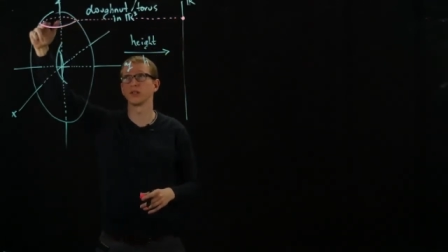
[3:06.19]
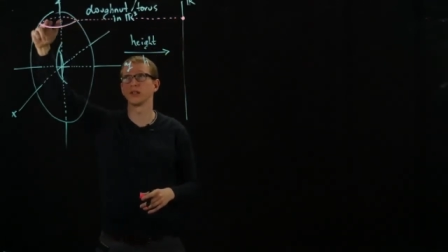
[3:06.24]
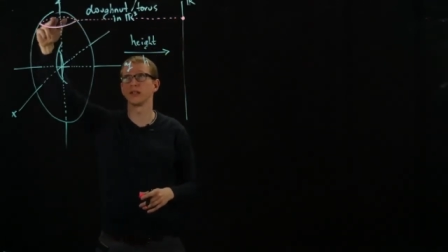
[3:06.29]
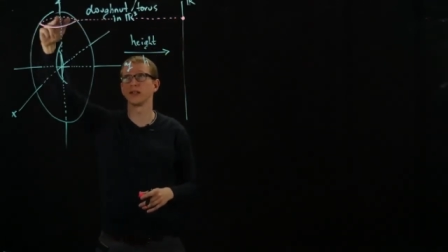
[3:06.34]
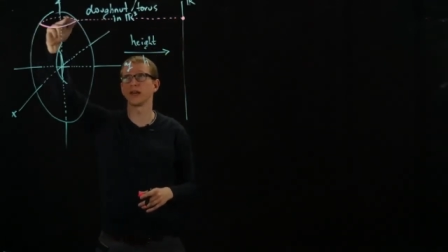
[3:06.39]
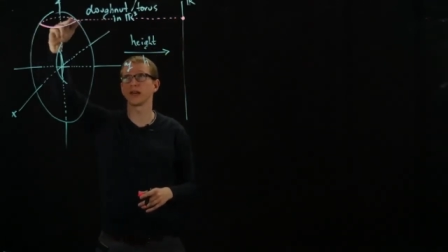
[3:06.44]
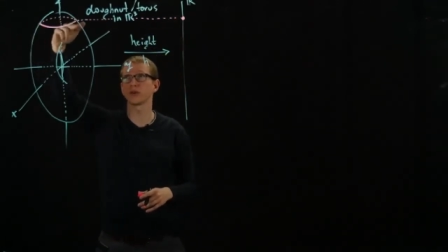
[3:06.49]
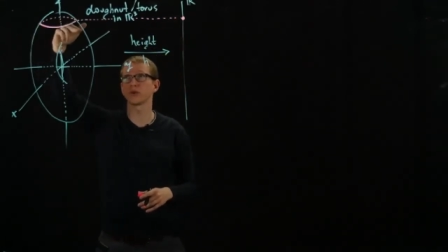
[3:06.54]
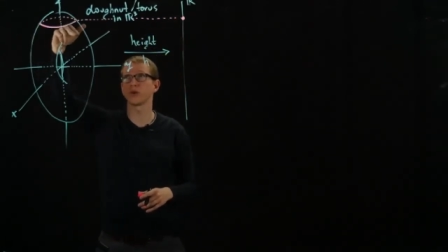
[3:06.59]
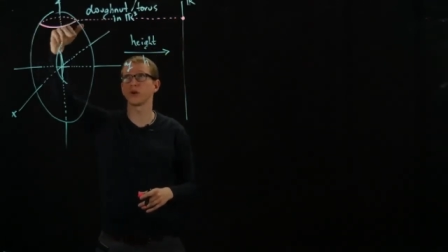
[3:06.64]
And
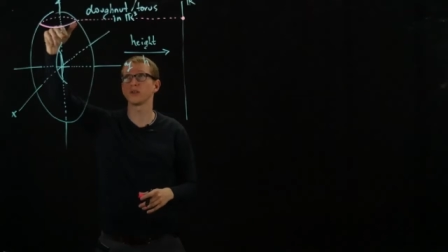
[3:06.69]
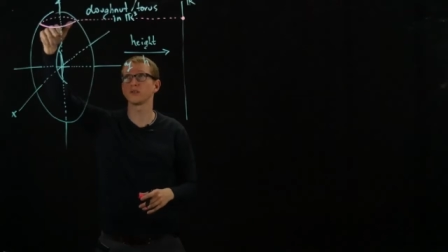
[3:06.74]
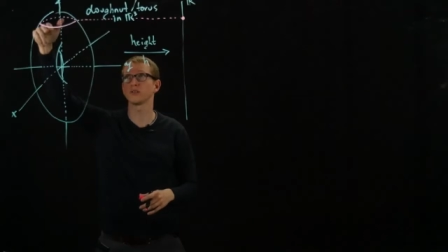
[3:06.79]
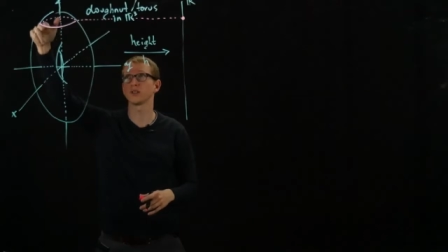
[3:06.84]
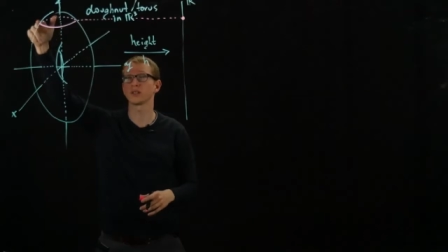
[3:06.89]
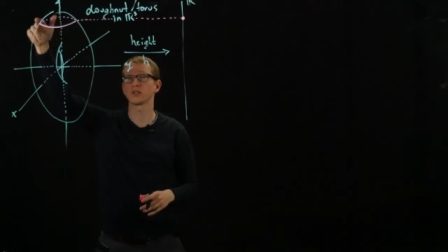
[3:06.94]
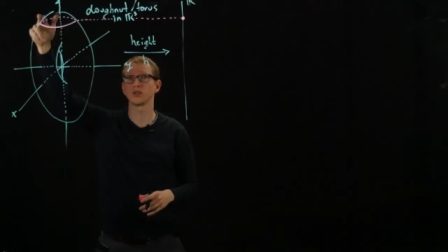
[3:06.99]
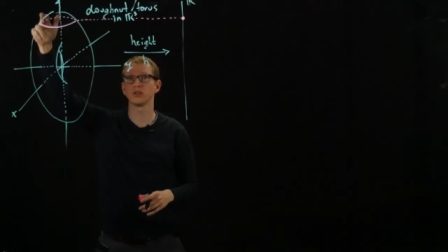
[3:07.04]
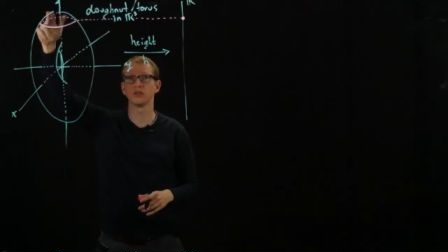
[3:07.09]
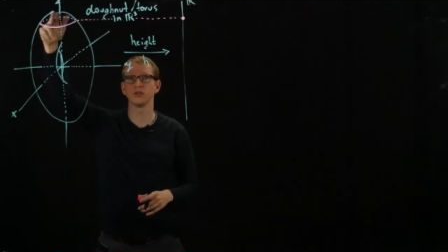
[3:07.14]
that cross
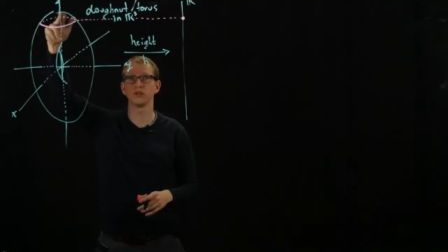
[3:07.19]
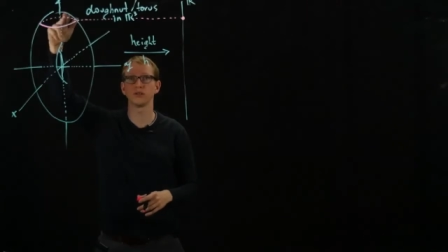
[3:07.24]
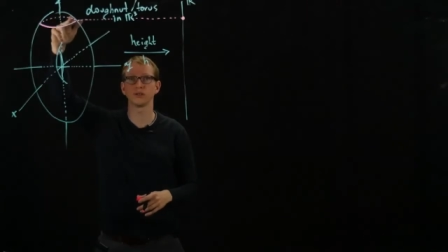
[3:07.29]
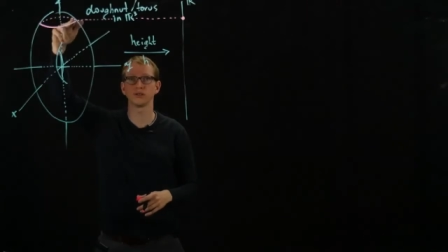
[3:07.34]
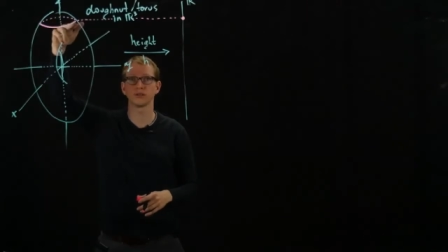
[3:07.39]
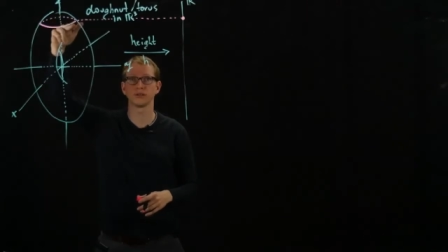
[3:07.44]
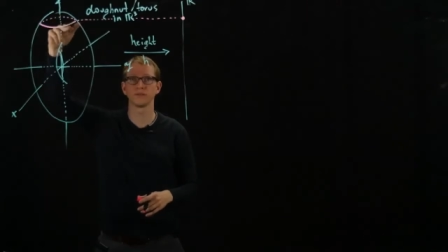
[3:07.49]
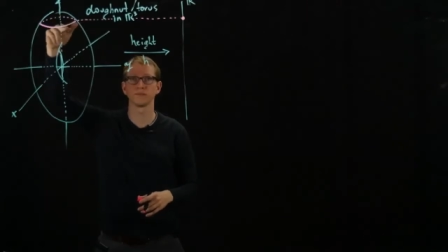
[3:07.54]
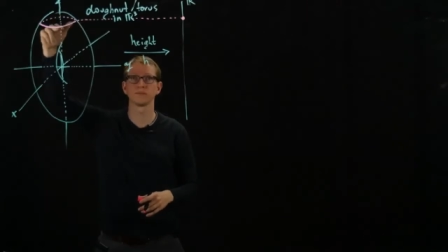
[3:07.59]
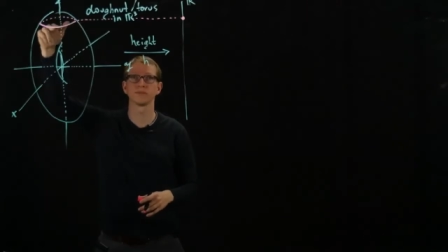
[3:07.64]
section
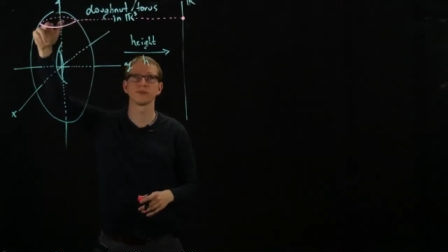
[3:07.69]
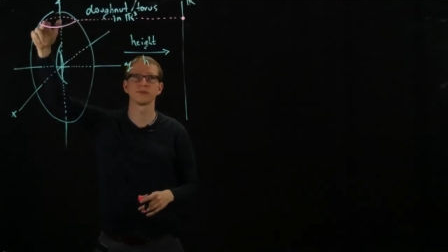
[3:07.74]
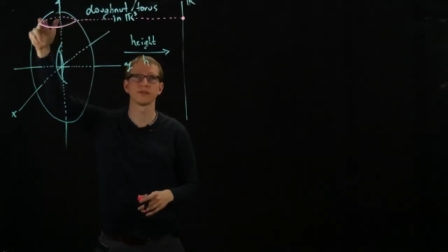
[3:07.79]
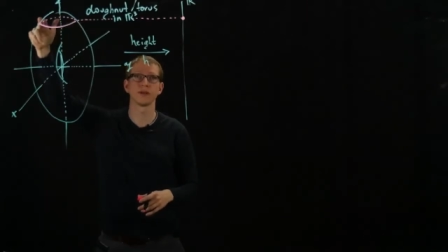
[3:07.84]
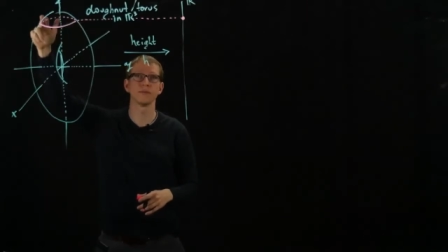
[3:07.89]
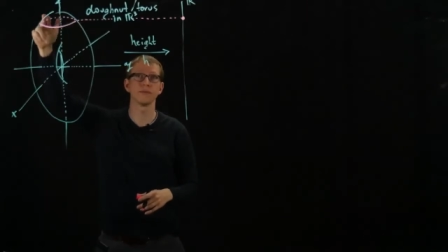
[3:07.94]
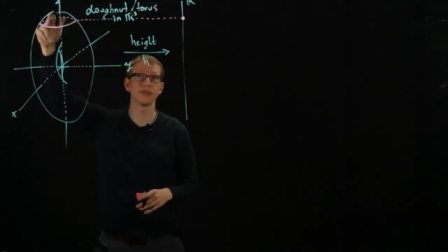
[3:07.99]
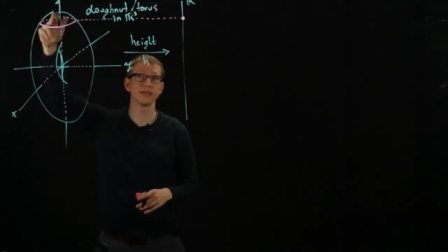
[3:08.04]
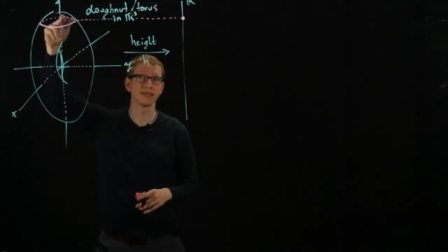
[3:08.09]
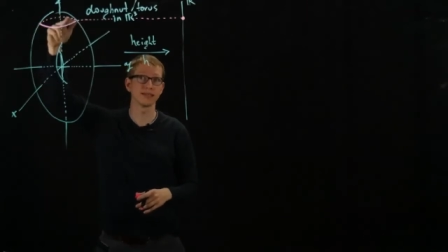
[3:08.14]
looks
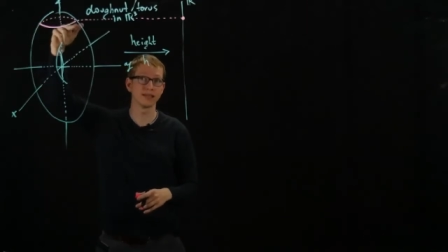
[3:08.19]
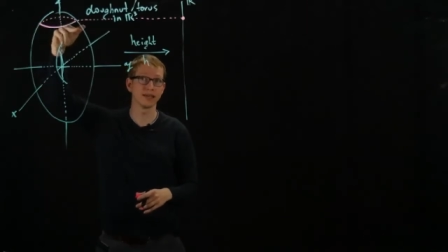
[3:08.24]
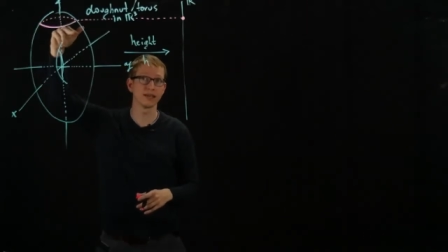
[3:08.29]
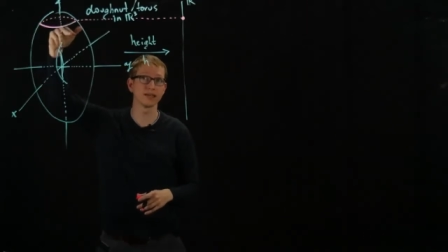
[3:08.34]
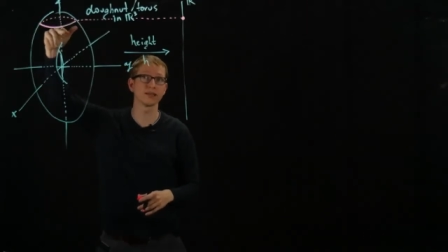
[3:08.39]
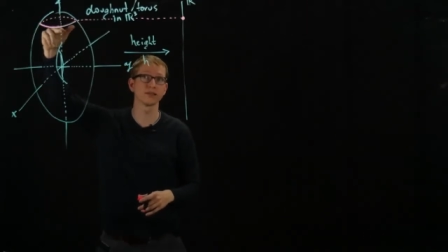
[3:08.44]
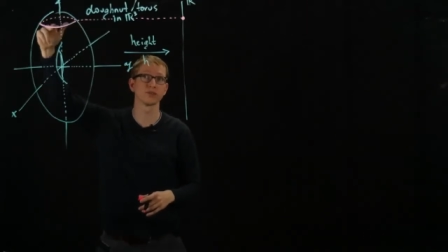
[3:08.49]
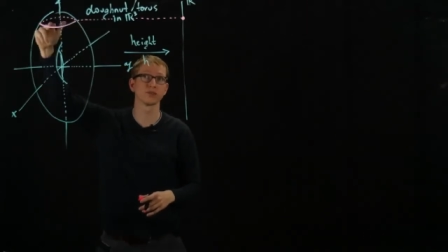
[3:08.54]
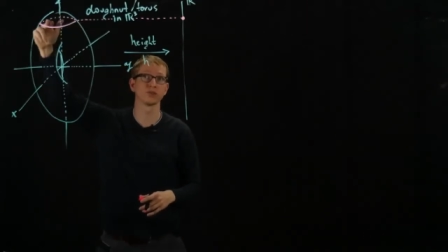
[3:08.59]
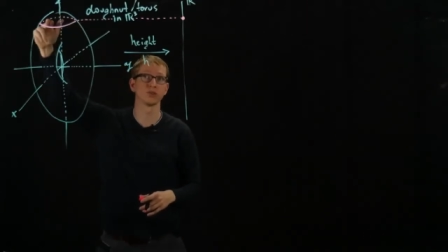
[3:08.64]
something
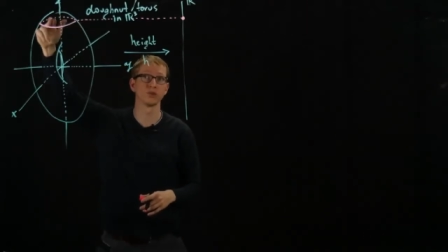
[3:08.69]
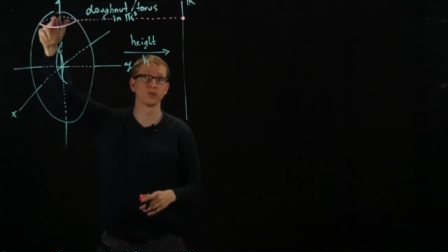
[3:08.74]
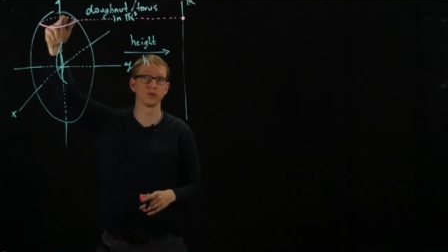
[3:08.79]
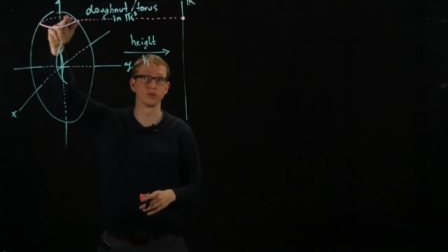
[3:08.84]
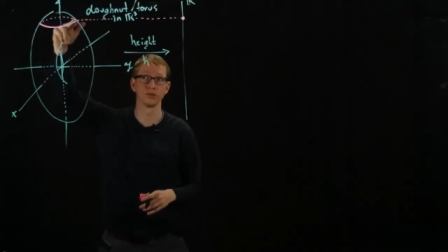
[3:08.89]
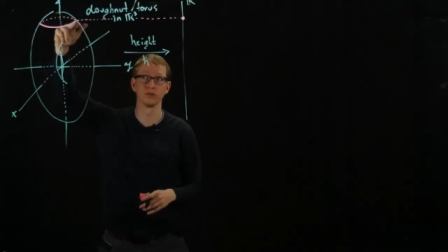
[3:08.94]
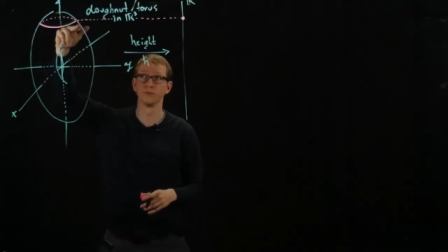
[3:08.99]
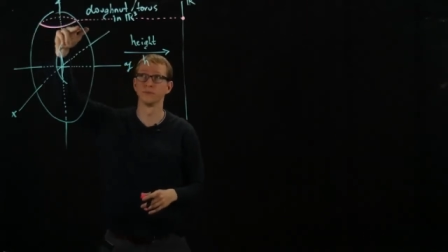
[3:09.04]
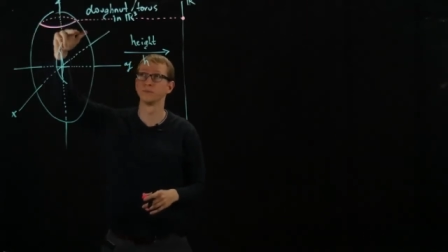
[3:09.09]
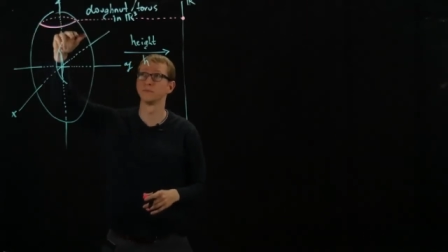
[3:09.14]
like a
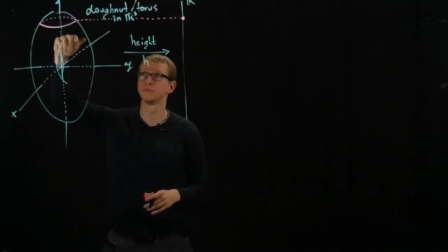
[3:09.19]
circle.